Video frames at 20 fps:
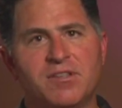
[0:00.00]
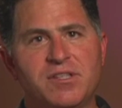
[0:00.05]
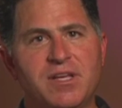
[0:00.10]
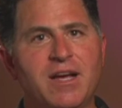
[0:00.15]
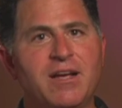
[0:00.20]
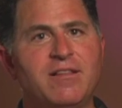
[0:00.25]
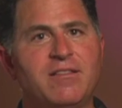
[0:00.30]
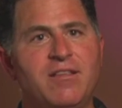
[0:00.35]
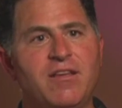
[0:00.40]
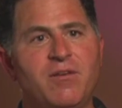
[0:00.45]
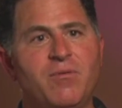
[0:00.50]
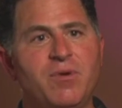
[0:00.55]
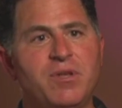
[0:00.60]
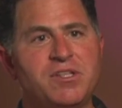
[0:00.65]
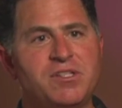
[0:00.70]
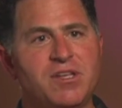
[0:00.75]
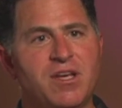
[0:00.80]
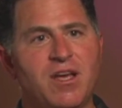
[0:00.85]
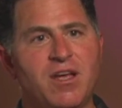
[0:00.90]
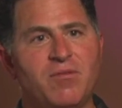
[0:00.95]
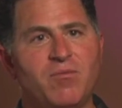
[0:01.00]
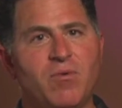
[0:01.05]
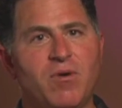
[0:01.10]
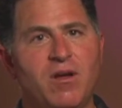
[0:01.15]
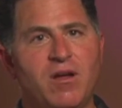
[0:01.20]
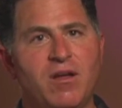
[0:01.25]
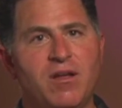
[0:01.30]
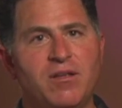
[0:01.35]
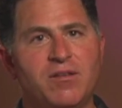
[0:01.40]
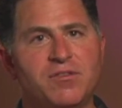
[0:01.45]
Second thing we said
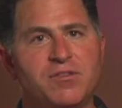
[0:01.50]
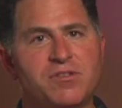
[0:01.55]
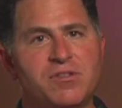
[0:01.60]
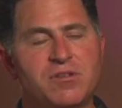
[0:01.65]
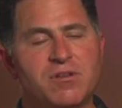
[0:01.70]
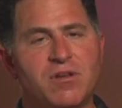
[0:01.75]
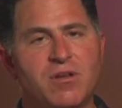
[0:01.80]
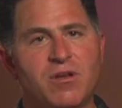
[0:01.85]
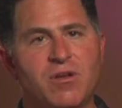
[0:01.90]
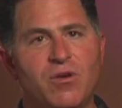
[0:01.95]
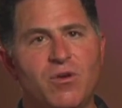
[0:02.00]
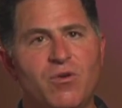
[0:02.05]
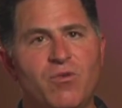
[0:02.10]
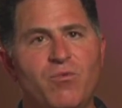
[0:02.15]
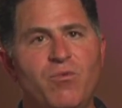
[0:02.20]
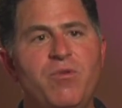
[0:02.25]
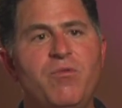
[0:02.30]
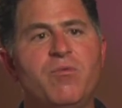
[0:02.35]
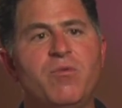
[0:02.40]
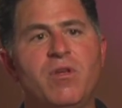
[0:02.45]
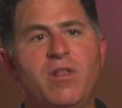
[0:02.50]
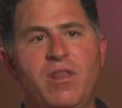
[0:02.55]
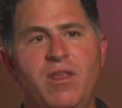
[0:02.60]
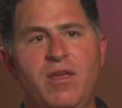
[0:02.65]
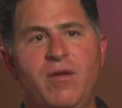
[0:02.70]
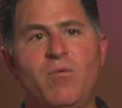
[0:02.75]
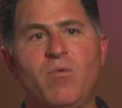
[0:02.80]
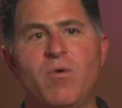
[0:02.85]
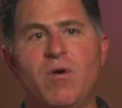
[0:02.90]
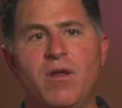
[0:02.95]
was we
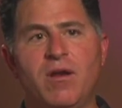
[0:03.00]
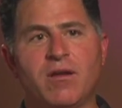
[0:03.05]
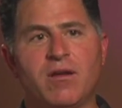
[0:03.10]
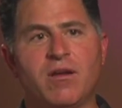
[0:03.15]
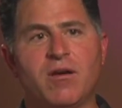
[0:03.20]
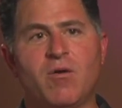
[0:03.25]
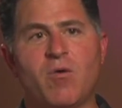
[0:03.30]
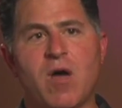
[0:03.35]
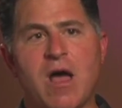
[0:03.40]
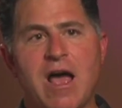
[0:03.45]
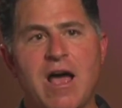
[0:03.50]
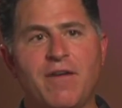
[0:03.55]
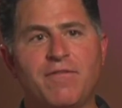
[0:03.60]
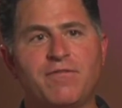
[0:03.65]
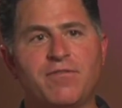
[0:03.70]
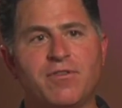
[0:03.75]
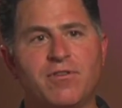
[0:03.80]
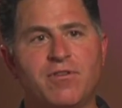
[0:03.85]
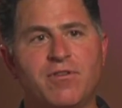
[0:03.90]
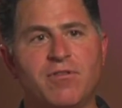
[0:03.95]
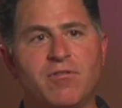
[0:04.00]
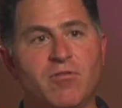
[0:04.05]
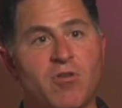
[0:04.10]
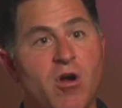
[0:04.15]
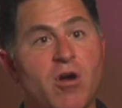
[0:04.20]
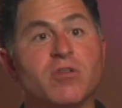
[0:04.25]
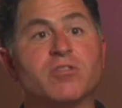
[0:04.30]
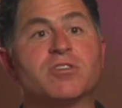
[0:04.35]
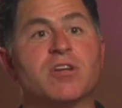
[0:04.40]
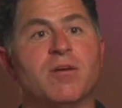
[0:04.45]
really want to go after
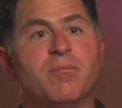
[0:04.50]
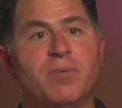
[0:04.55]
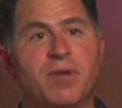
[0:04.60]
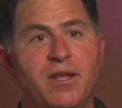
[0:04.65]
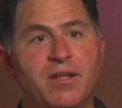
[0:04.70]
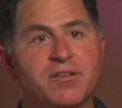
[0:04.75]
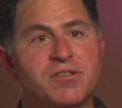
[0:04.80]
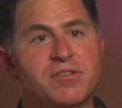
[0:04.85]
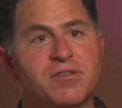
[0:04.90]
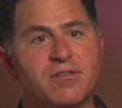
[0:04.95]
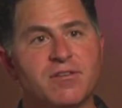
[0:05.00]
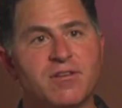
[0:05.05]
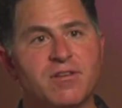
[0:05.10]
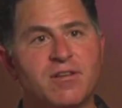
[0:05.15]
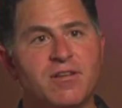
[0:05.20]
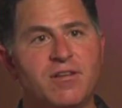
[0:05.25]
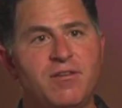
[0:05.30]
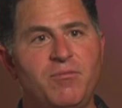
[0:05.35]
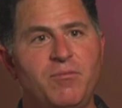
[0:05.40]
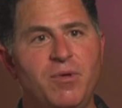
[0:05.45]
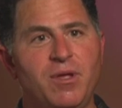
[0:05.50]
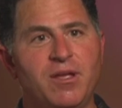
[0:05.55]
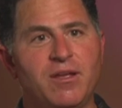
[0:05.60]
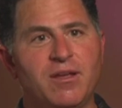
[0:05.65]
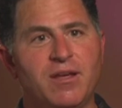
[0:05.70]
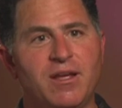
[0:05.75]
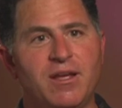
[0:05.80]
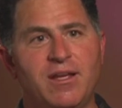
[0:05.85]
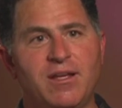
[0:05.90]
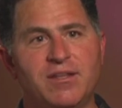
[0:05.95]
large companies
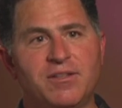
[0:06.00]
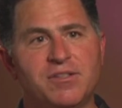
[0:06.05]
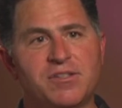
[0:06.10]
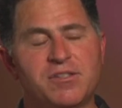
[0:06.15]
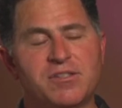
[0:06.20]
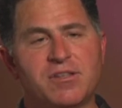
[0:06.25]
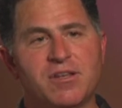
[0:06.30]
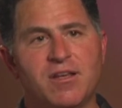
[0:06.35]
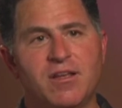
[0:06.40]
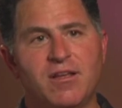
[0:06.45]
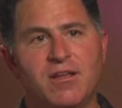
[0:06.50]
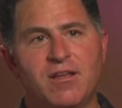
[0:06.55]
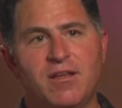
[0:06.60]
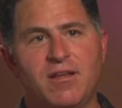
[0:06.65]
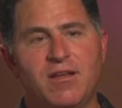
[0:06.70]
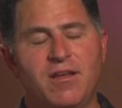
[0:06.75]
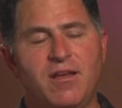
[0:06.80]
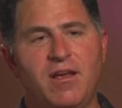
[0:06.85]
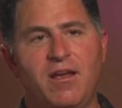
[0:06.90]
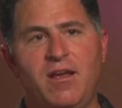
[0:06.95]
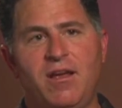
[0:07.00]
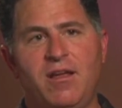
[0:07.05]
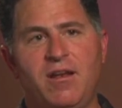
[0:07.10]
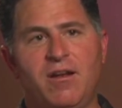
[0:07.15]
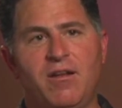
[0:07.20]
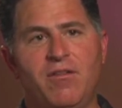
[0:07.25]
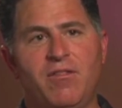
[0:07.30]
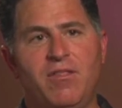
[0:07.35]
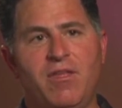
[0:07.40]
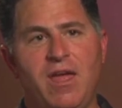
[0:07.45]
because
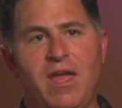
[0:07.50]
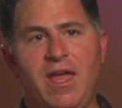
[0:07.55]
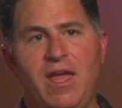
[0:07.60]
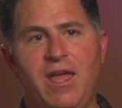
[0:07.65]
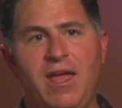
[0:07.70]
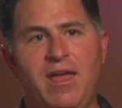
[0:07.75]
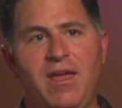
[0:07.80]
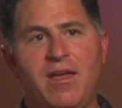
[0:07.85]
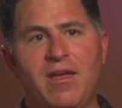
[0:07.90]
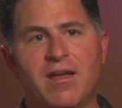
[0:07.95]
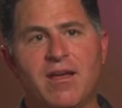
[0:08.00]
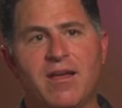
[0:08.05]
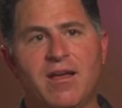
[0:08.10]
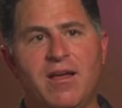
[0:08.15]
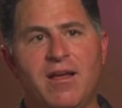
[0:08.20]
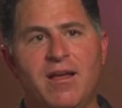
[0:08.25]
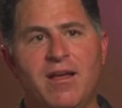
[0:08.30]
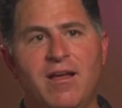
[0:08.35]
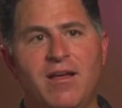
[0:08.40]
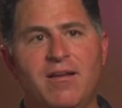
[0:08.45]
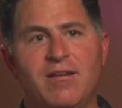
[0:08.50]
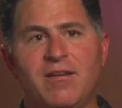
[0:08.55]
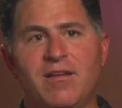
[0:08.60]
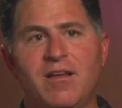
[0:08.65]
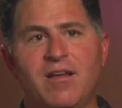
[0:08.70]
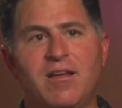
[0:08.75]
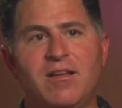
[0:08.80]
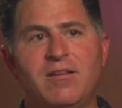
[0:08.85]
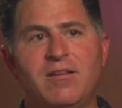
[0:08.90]
you know they uh,